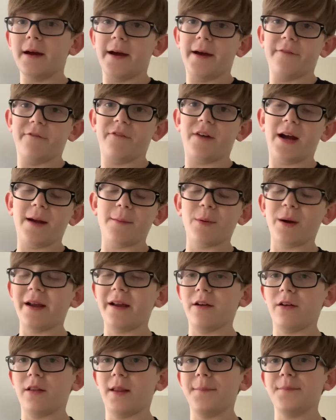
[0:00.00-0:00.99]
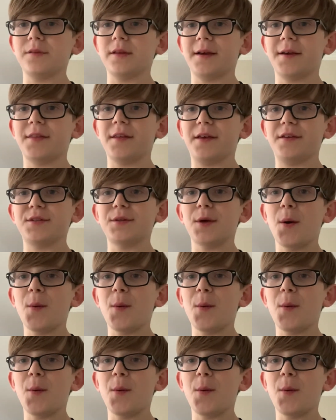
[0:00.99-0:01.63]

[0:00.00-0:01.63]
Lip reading: and vibrate your lips like this.